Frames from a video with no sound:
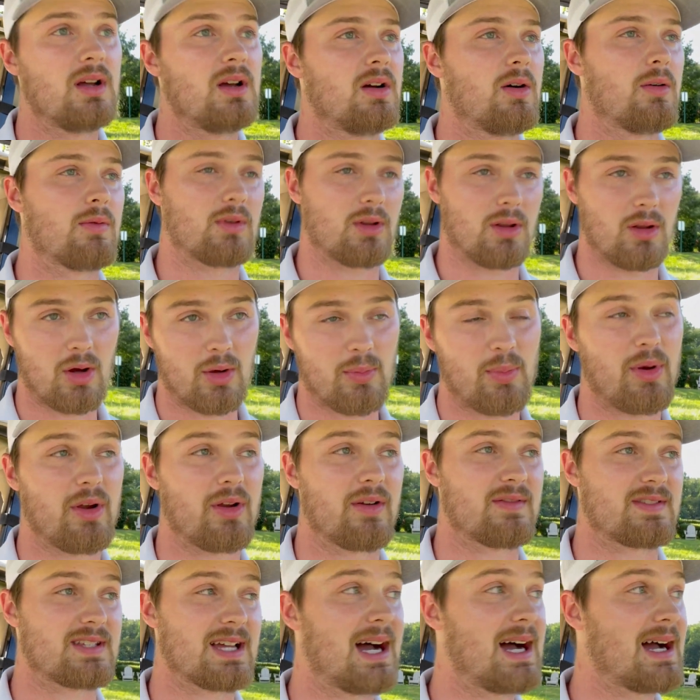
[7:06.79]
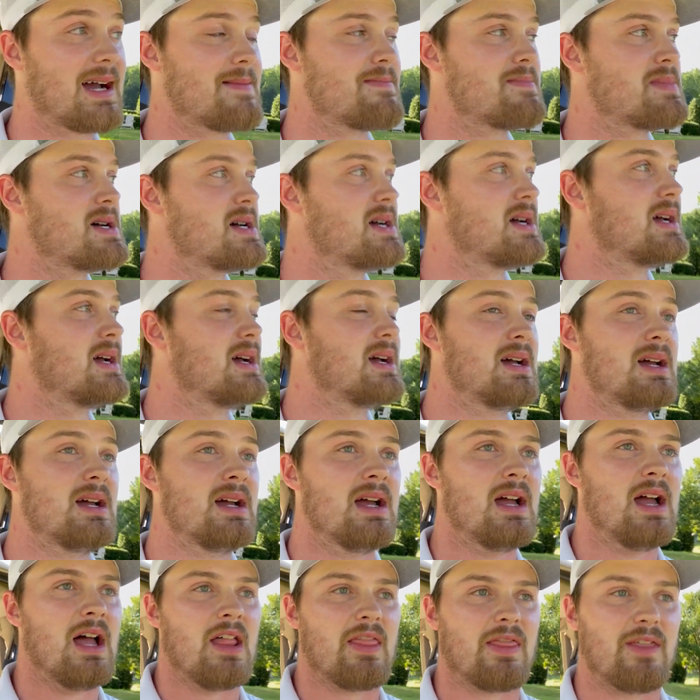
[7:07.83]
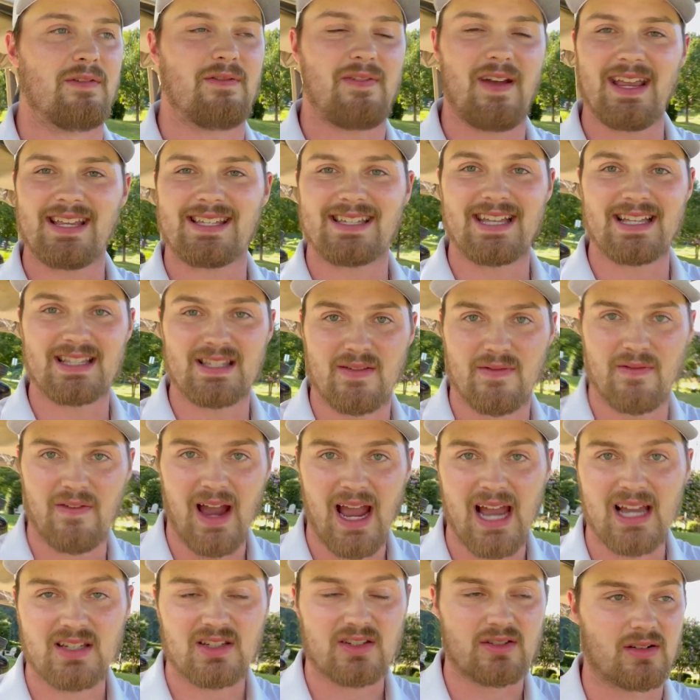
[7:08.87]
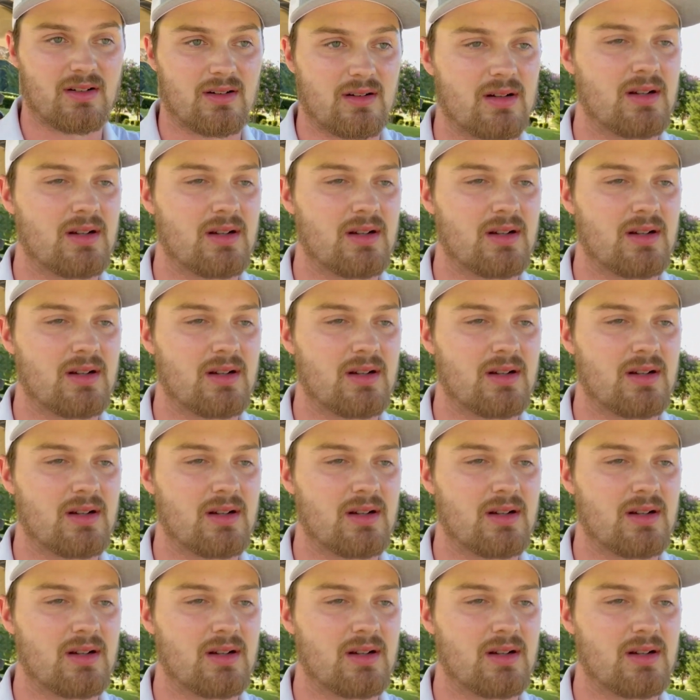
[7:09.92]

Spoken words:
a long period of time, the face gets faster.